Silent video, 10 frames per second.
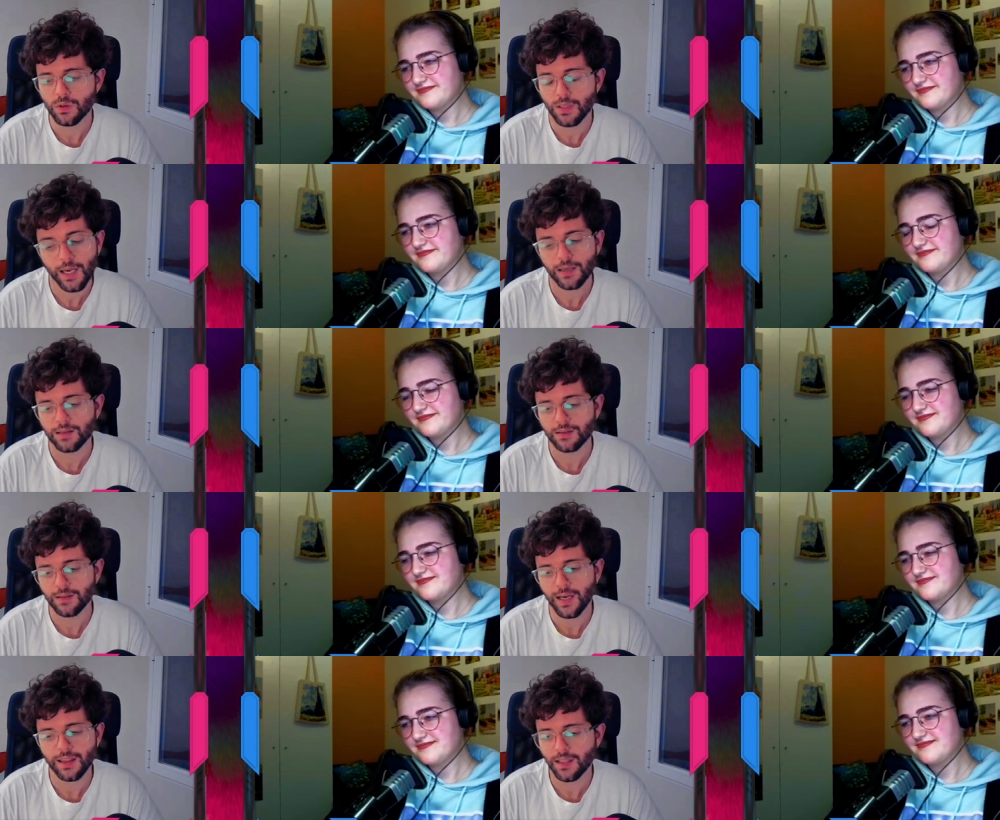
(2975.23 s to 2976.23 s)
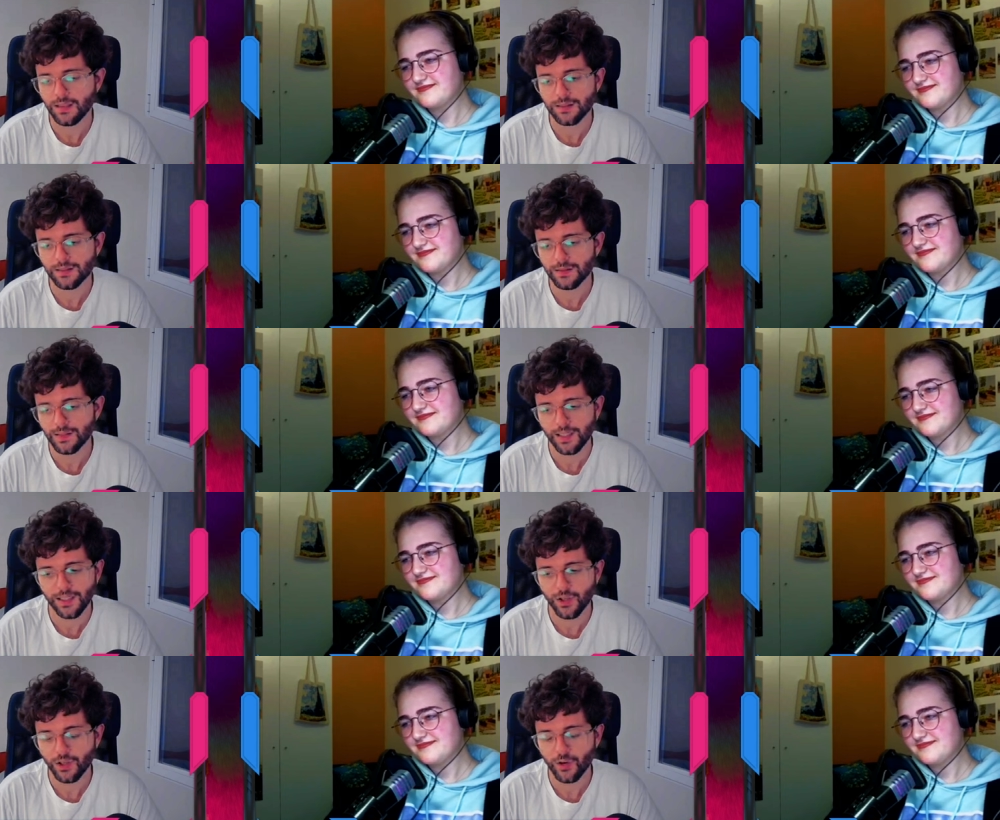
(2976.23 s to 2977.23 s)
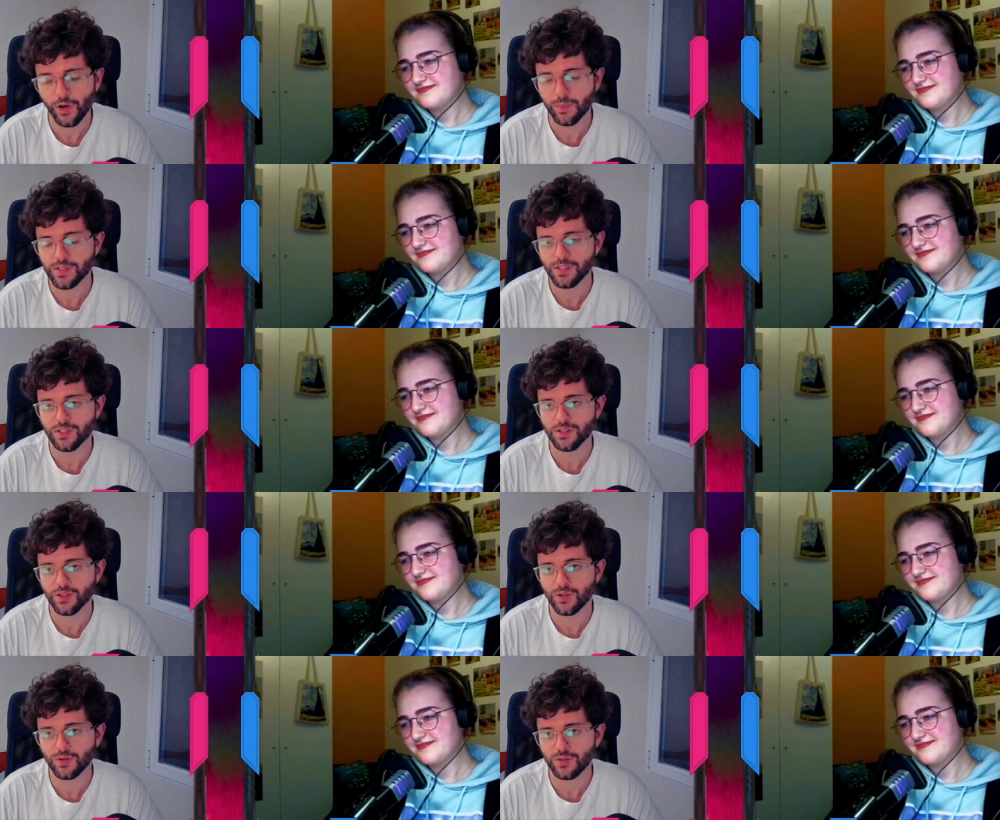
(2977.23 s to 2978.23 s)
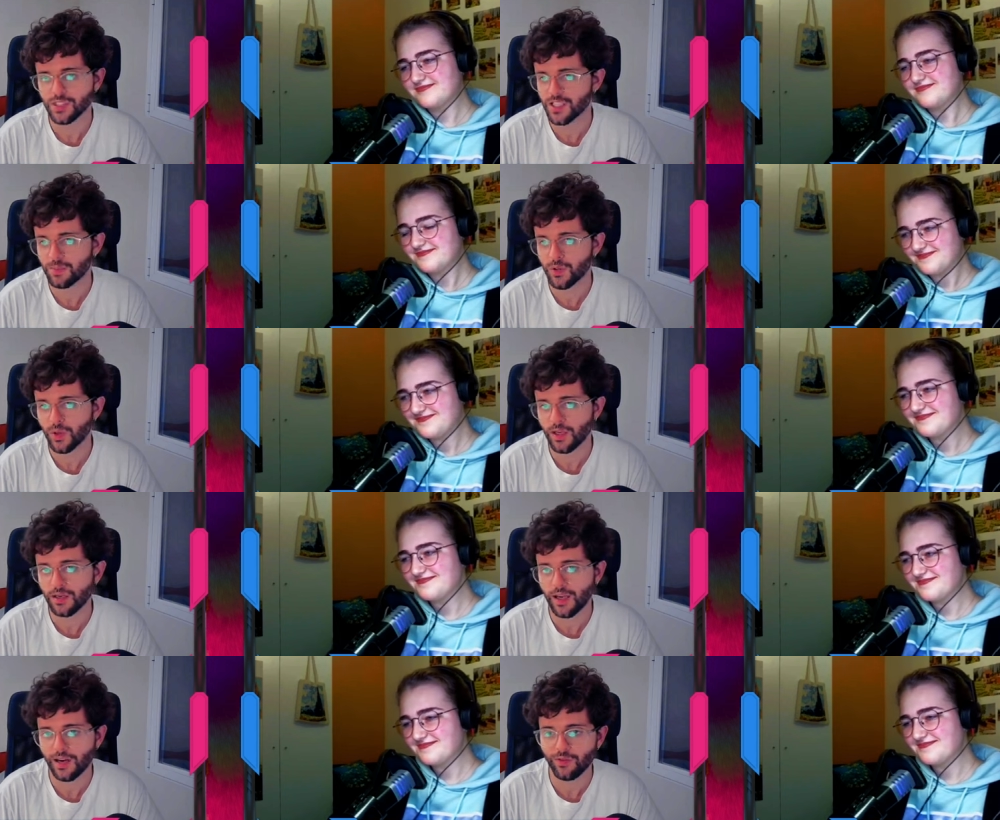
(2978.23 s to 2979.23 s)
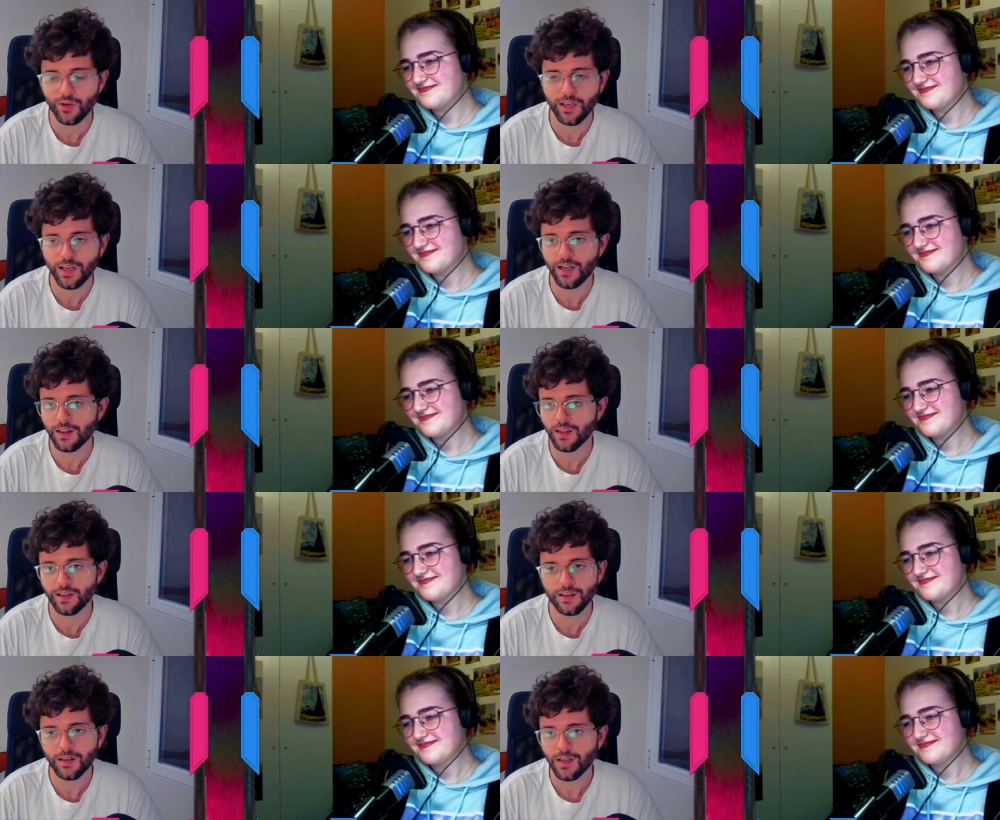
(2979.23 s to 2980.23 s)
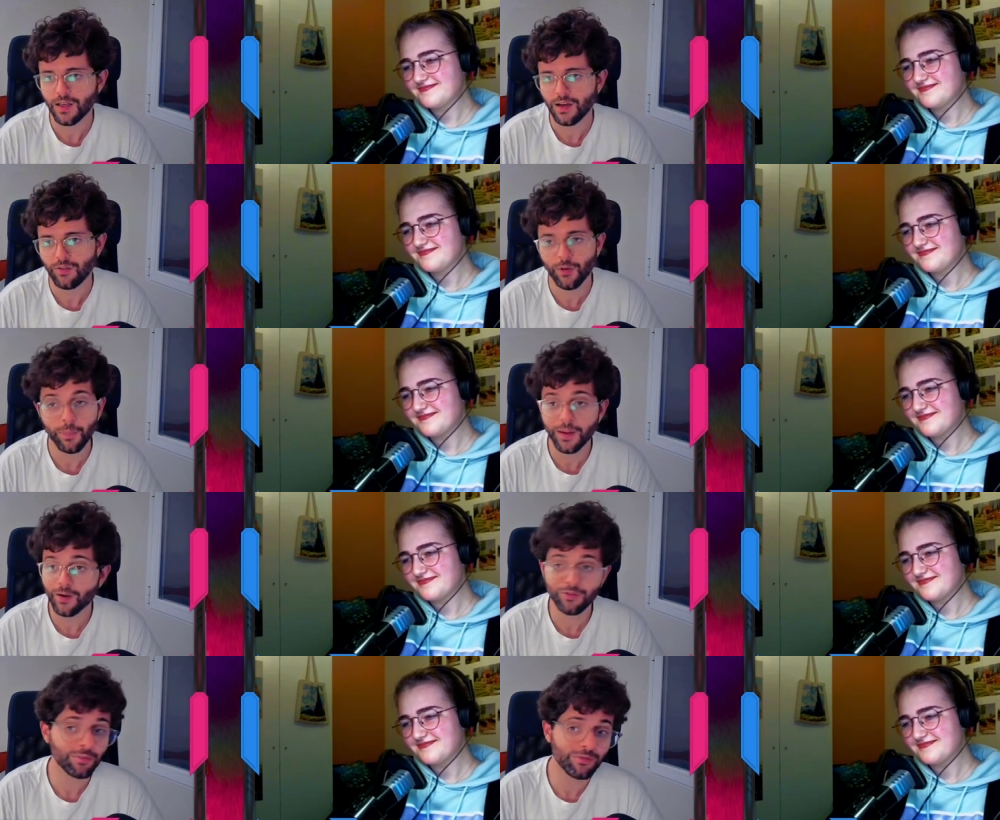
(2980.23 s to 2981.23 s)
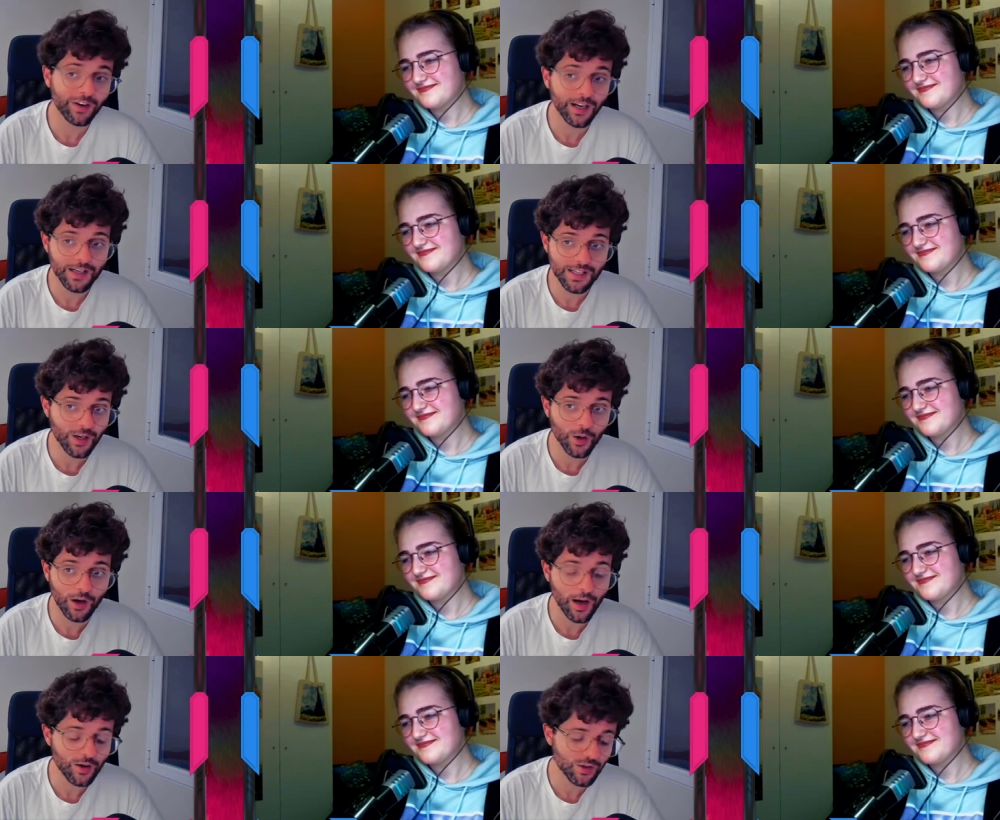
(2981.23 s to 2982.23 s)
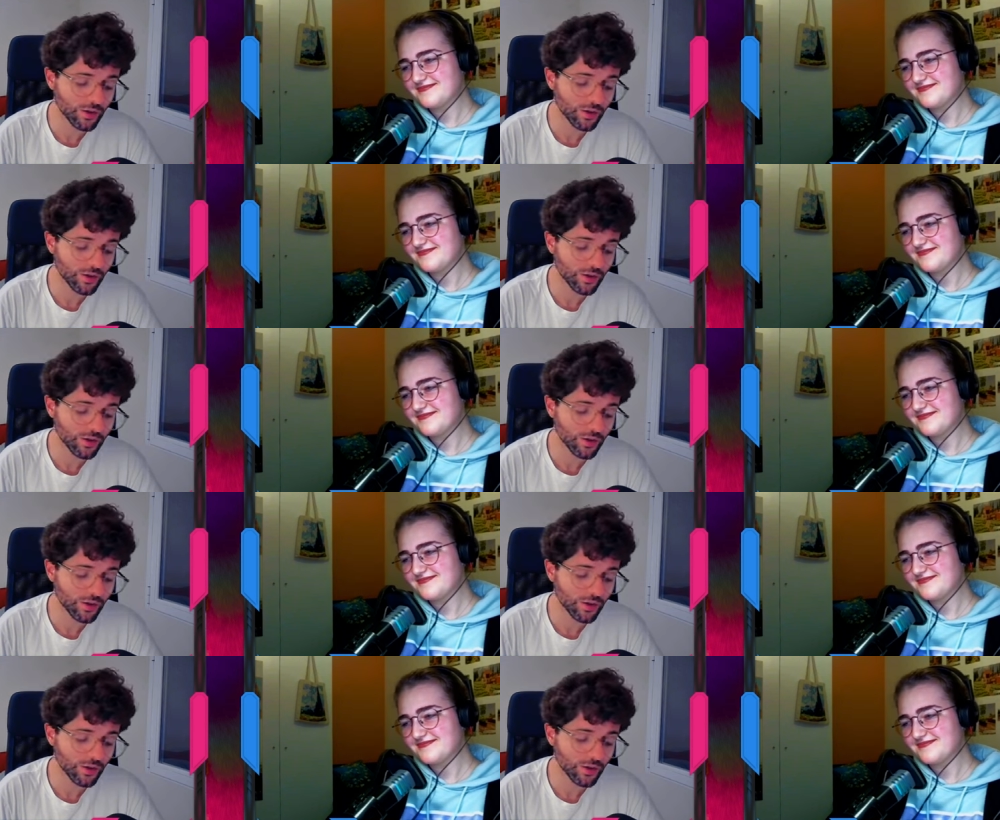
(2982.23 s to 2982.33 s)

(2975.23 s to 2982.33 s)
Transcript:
Speaker 1: yeah i think i think you're in a great position so just keep doing it and if you need anything from me or from freya because i know i also